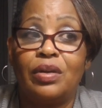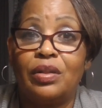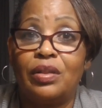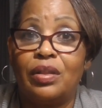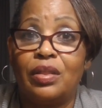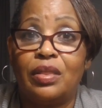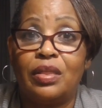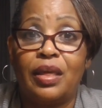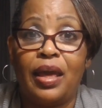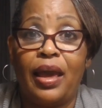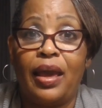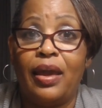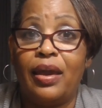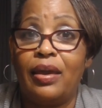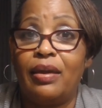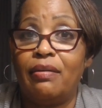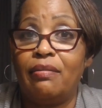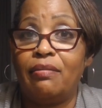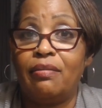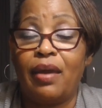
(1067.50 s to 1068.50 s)

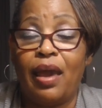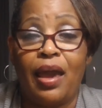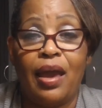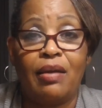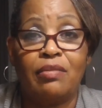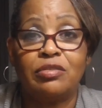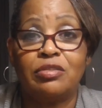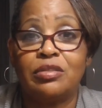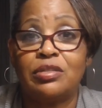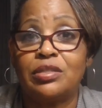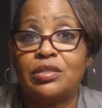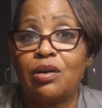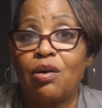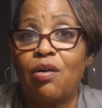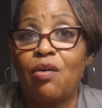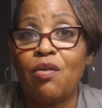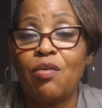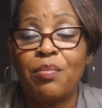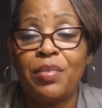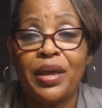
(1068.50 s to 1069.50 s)
they have
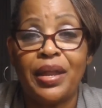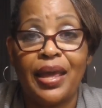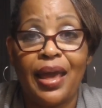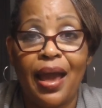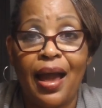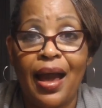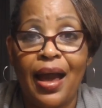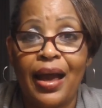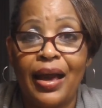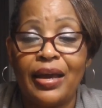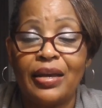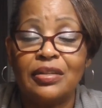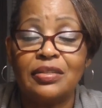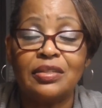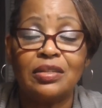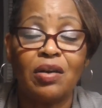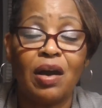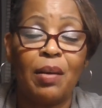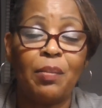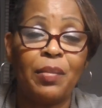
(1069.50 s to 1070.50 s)
so many
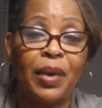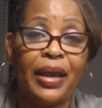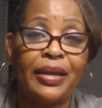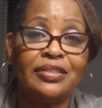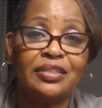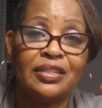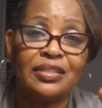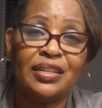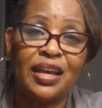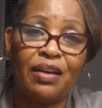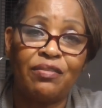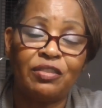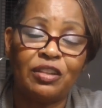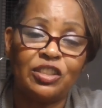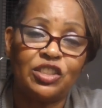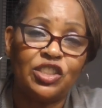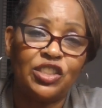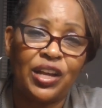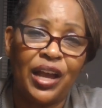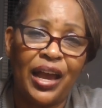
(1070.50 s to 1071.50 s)
eyes. So I might just have
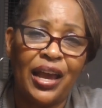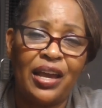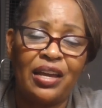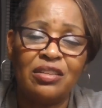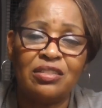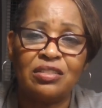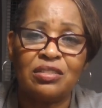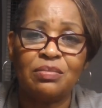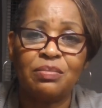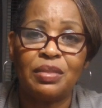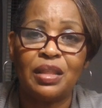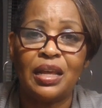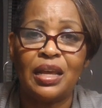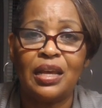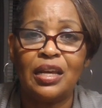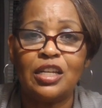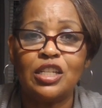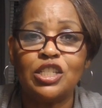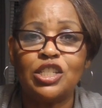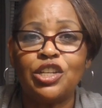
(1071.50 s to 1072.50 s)
to change some
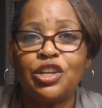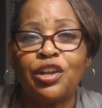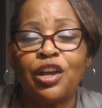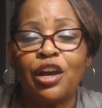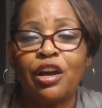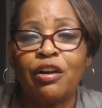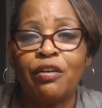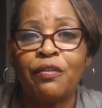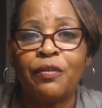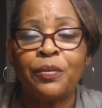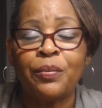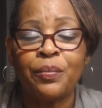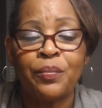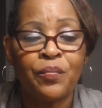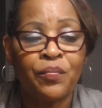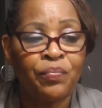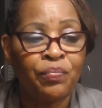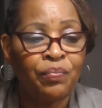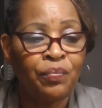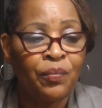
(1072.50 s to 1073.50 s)
things, you know,
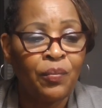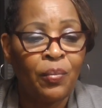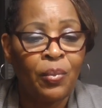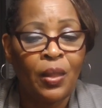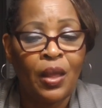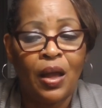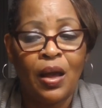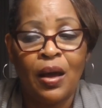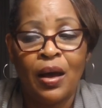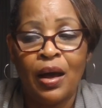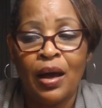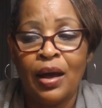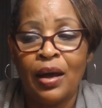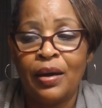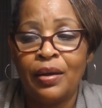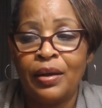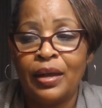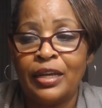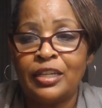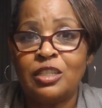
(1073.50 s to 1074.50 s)

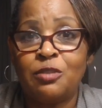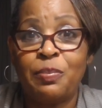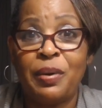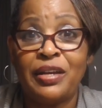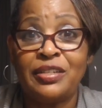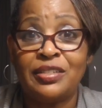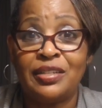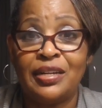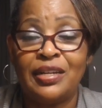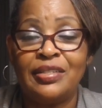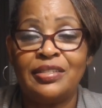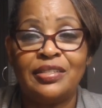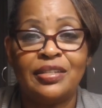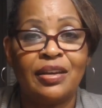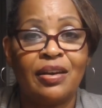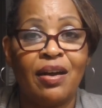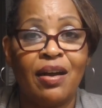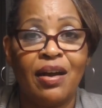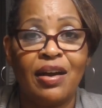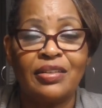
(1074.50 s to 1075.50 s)
especially
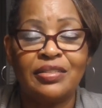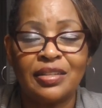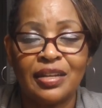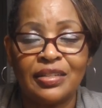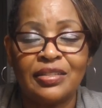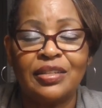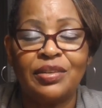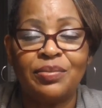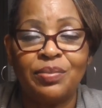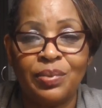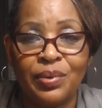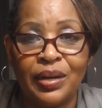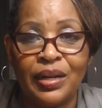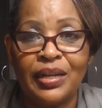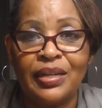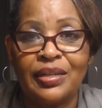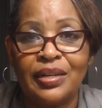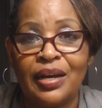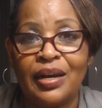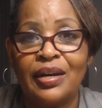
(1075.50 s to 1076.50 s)
cigars, because it
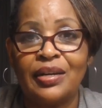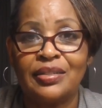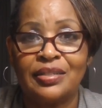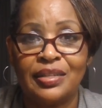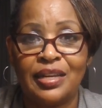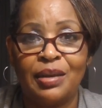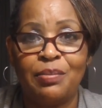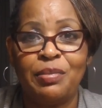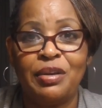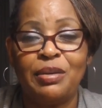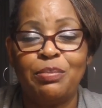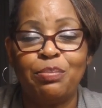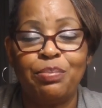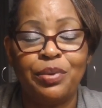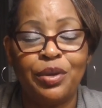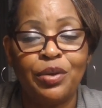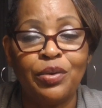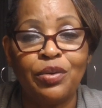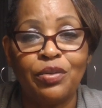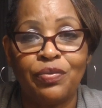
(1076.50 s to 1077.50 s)
really does give me
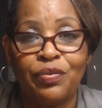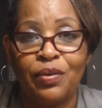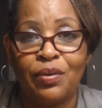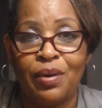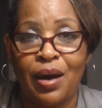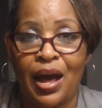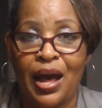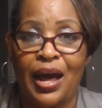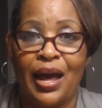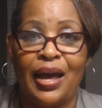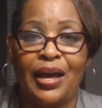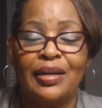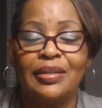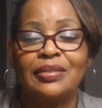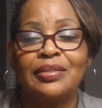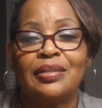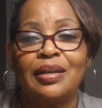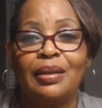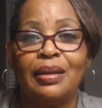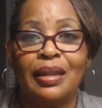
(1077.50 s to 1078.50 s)
beautiful
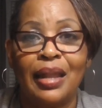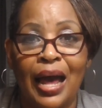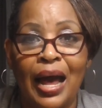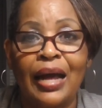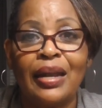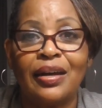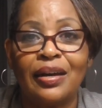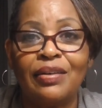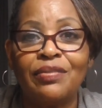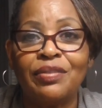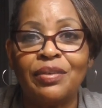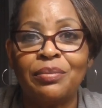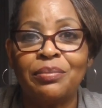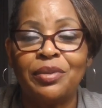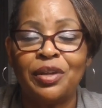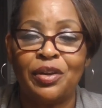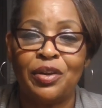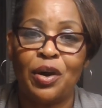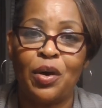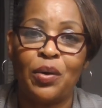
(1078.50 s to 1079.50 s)
eyes, a lot of
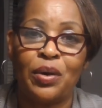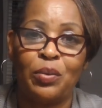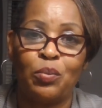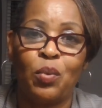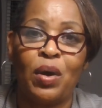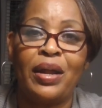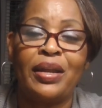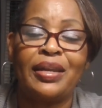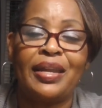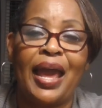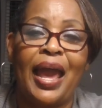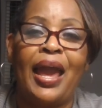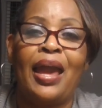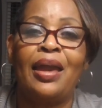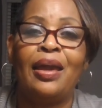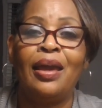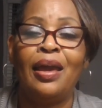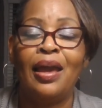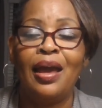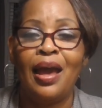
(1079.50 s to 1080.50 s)
them, you know. In one
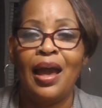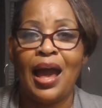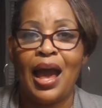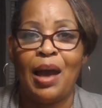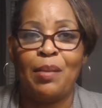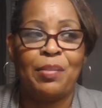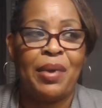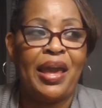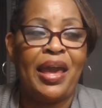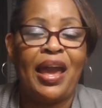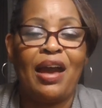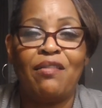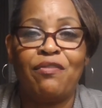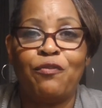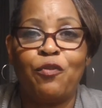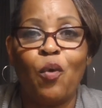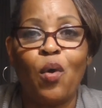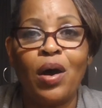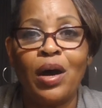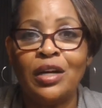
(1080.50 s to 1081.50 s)
day, I may
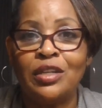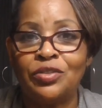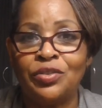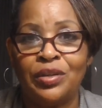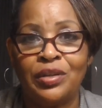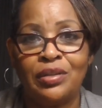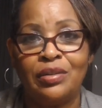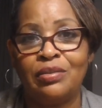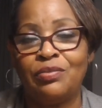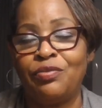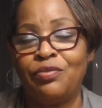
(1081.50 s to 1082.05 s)
have 400